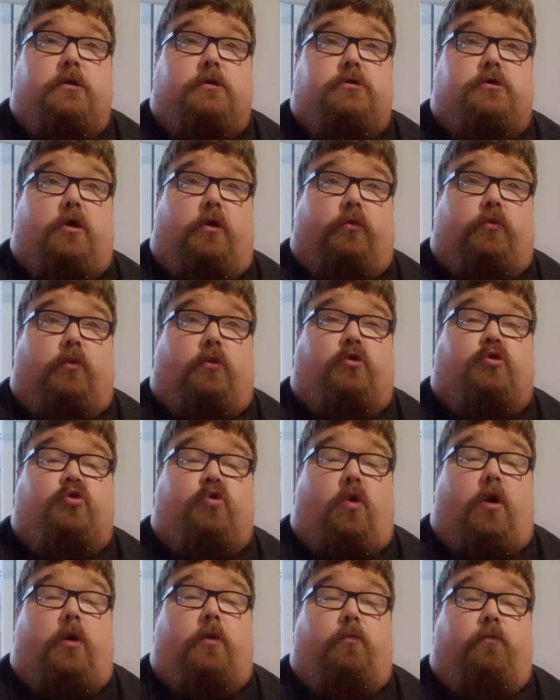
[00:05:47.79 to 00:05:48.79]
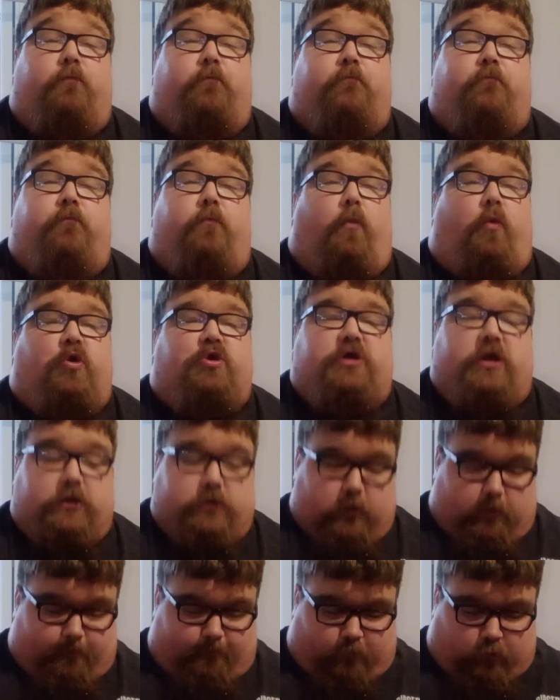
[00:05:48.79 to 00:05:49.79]
so I'm going to try and watch it at
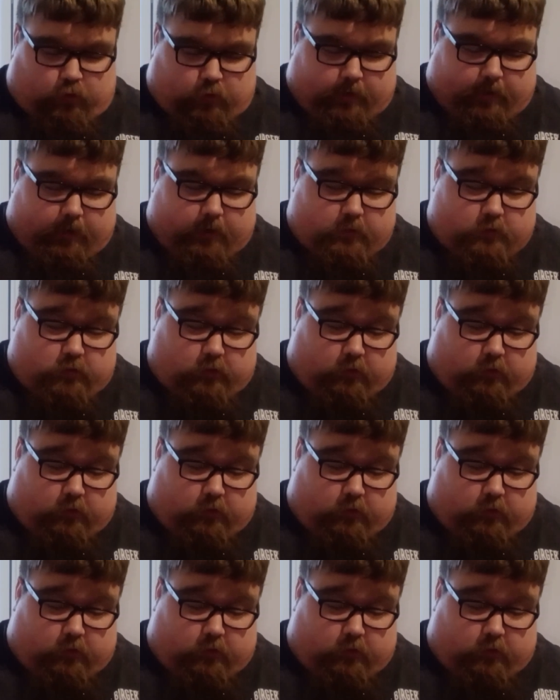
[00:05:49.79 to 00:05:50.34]
some point.